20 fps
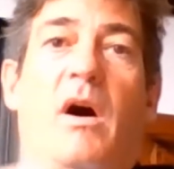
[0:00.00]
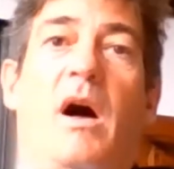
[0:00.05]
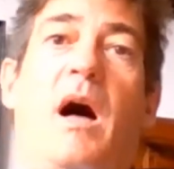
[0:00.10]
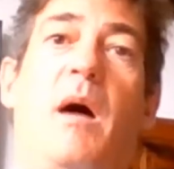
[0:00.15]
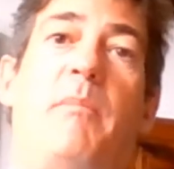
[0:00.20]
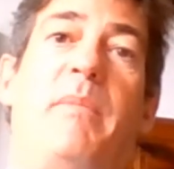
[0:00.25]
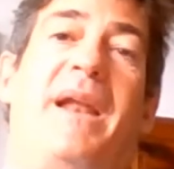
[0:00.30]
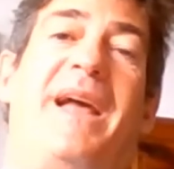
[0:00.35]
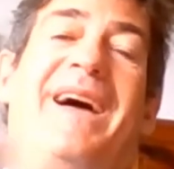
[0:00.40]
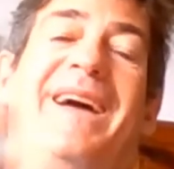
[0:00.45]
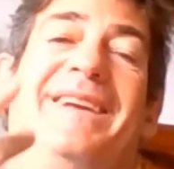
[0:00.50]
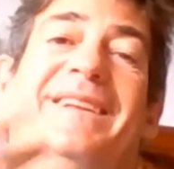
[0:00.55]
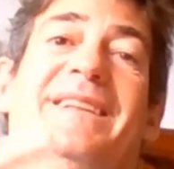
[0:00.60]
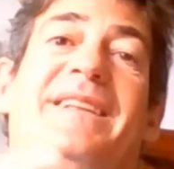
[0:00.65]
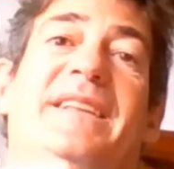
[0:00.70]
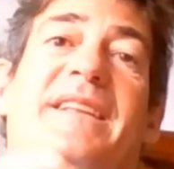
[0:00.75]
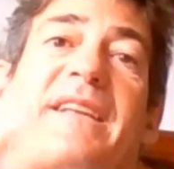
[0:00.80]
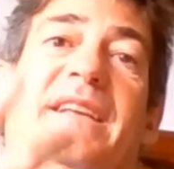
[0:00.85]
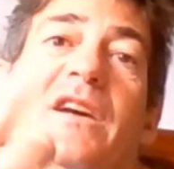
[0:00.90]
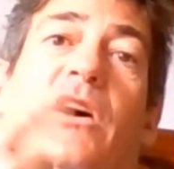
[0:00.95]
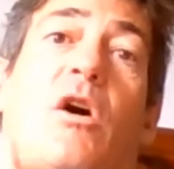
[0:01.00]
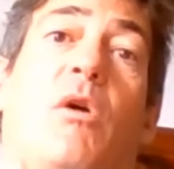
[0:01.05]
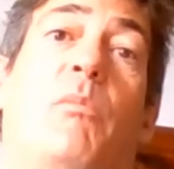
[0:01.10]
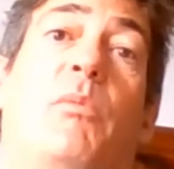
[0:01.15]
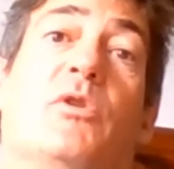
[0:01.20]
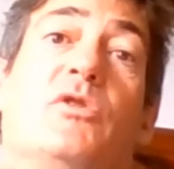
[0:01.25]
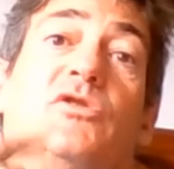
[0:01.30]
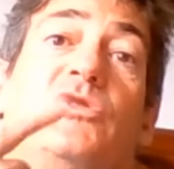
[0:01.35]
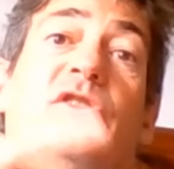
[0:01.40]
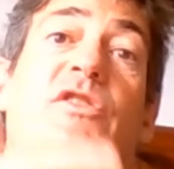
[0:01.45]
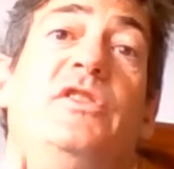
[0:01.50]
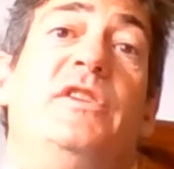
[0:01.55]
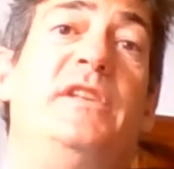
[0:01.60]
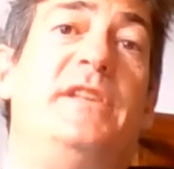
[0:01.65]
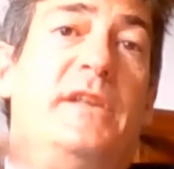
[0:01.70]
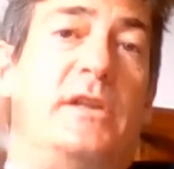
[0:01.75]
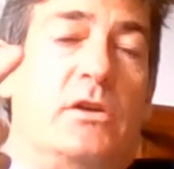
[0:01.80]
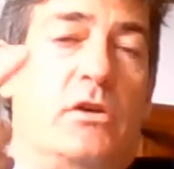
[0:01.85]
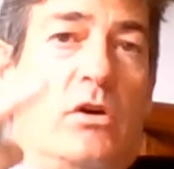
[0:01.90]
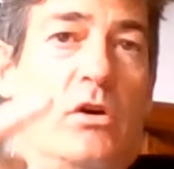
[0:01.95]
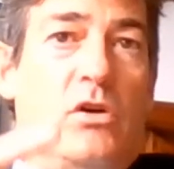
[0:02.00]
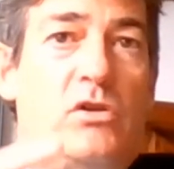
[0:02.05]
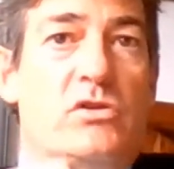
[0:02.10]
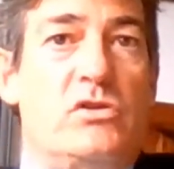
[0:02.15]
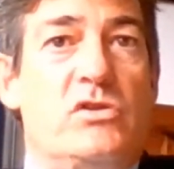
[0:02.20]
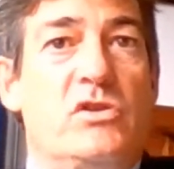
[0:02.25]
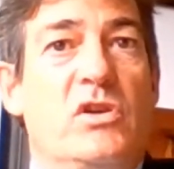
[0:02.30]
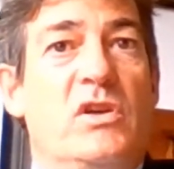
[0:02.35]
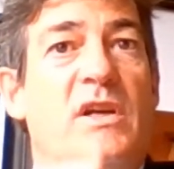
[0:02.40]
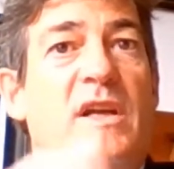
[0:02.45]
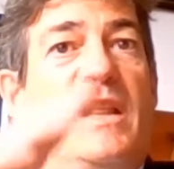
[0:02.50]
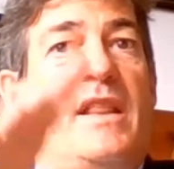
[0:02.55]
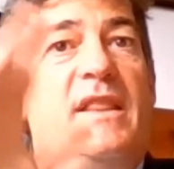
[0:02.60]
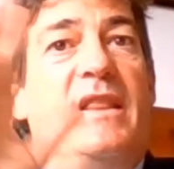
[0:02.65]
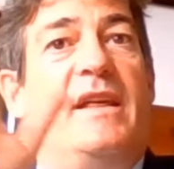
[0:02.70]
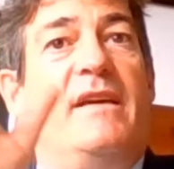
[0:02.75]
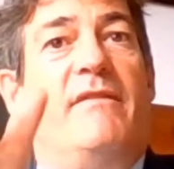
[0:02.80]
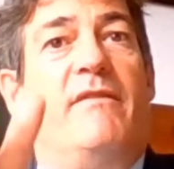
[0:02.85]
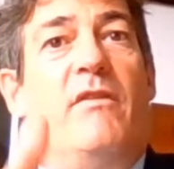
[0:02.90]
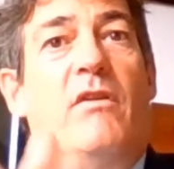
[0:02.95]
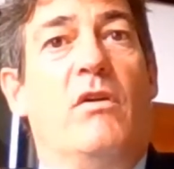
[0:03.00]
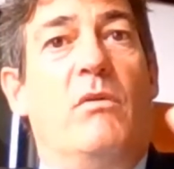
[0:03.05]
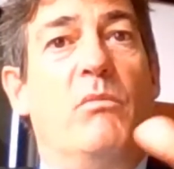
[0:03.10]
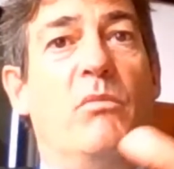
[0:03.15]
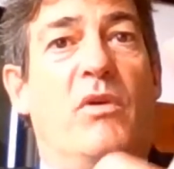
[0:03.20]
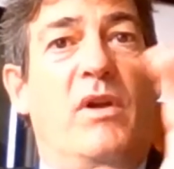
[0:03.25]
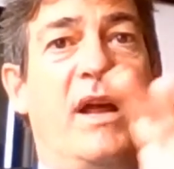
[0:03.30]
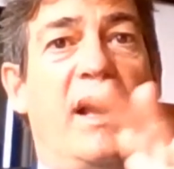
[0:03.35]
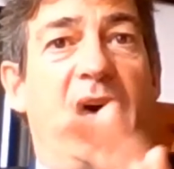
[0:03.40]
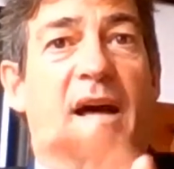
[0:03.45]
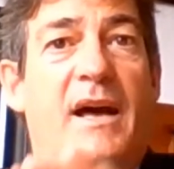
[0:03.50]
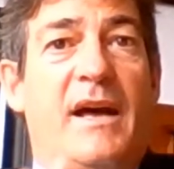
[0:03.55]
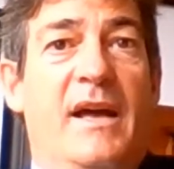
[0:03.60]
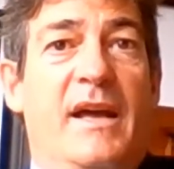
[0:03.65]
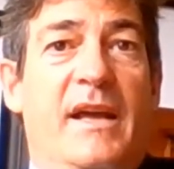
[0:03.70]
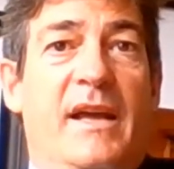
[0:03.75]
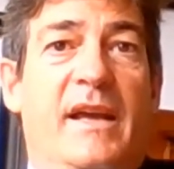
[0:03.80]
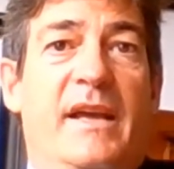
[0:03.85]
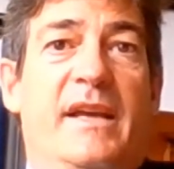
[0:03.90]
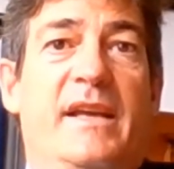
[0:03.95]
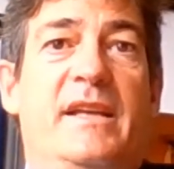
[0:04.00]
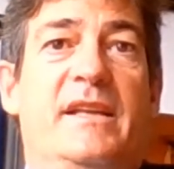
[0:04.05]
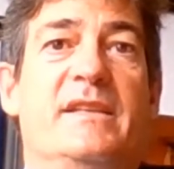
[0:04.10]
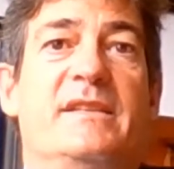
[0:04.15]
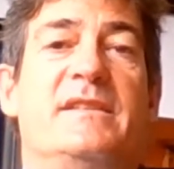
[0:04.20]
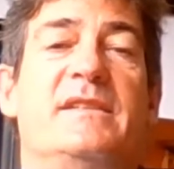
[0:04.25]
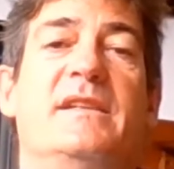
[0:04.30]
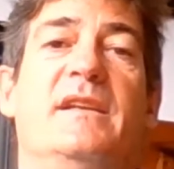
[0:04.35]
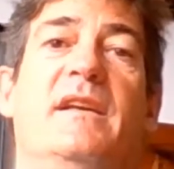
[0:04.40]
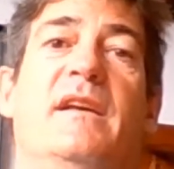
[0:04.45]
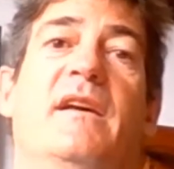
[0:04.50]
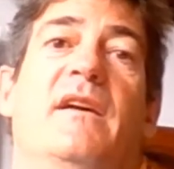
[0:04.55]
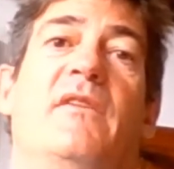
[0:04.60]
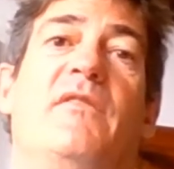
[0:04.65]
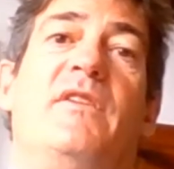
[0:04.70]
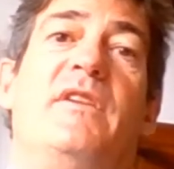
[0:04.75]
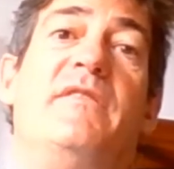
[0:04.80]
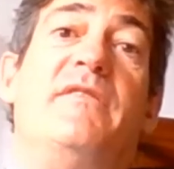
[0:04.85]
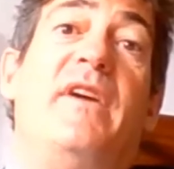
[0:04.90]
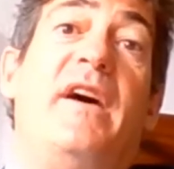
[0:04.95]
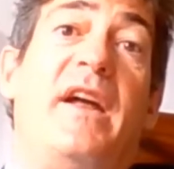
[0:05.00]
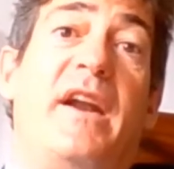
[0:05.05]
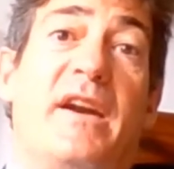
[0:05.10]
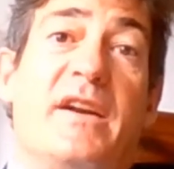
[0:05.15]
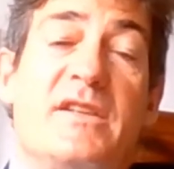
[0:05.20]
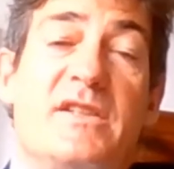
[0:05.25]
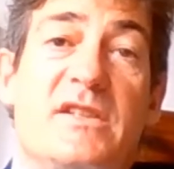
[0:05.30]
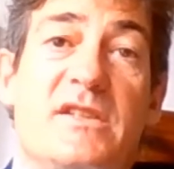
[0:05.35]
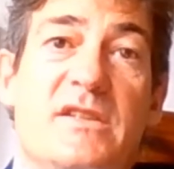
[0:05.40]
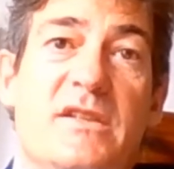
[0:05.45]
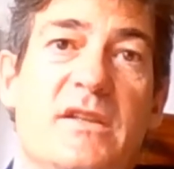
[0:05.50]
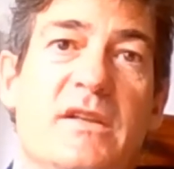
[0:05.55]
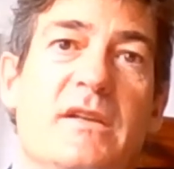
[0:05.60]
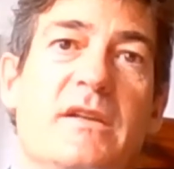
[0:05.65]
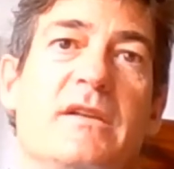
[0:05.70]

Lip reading: applying the opportunity cost, the formula is reversed.